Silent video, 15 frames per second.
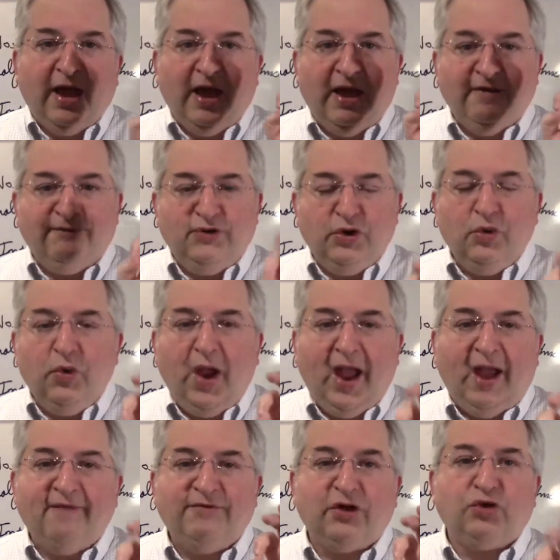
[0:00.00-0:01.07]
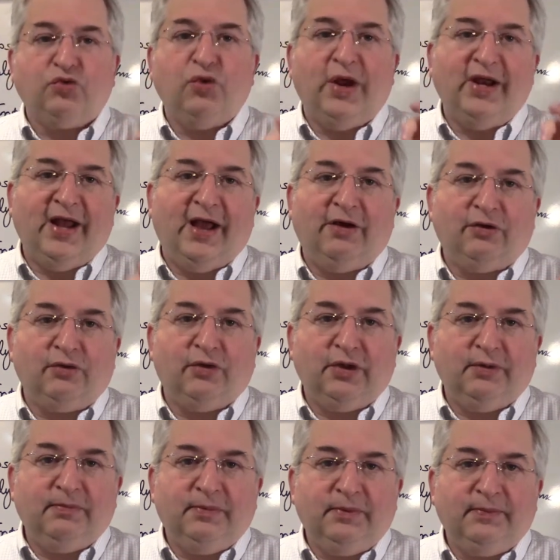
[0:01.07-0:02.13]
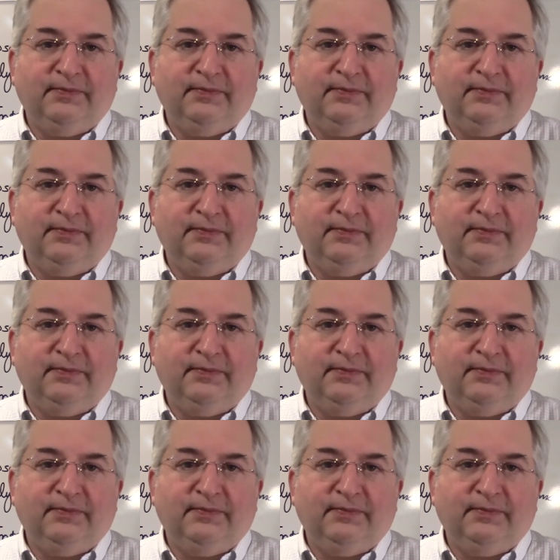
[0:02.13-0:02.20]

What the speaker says: If you have a great algorithm,